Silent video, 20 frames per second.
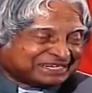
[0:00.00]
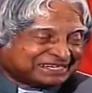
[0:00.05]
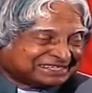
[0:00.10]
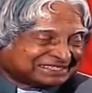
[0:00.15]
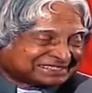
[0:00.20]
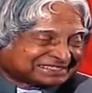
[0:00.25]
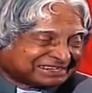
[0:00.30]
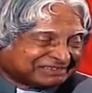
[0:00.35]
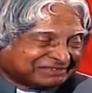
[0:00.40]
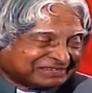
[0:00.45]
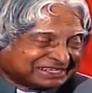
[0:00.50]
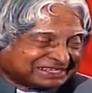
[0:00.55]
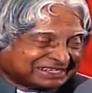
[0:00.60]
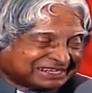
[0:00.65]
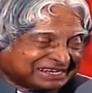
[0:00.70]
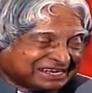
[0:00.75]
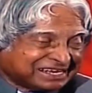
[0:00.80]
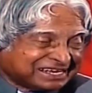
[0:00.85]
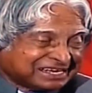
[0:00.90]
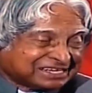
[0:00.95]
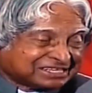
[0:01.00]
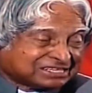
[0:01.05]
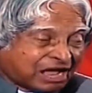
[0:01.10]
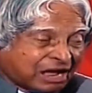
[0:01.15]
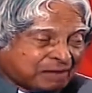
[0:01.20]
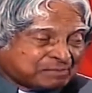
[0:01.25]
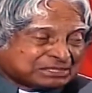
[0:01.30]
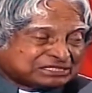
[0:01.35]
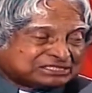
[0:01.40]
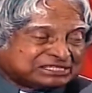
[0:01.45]
he discovered.
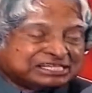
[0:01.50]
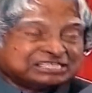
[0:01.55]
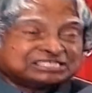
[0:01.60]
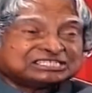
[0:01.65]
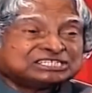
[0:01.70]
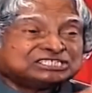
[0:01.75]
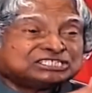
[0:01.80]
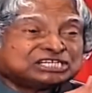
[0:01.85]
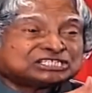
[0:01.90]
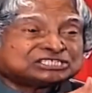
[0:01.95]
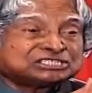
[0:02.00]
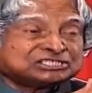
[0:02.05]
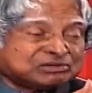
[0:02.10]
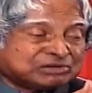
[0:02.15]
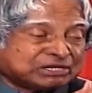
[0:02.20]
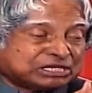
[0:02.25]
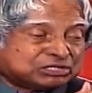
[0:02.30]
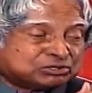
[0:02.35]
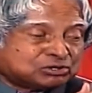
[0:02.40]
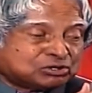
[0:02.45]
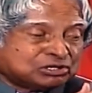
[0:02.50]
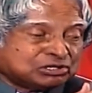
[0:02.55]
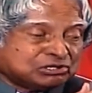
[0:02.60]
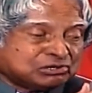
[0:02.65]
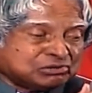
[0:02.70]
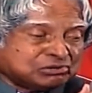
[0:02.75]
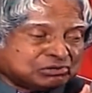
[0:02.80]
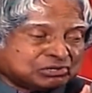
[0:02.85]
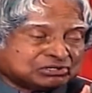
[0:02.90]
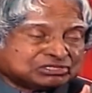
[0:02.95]
Thomas Edison, just now I told
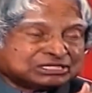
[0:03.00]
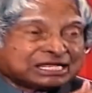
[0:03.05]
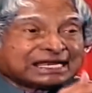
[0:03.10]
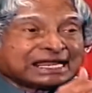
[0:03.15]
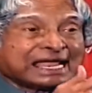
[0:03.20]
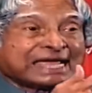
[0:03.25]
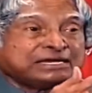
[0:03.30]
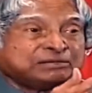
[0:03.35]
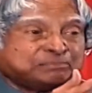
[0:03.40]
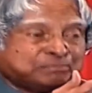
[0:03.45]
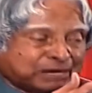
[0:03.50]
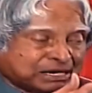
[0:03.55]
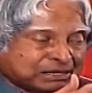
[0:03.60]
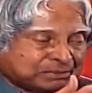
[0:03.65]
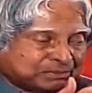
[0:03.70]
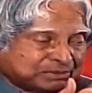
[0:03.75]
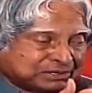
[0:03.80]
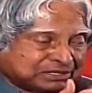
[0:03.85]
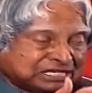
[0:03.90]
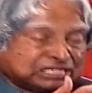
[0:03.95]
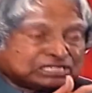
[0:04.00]
you, the light bulb.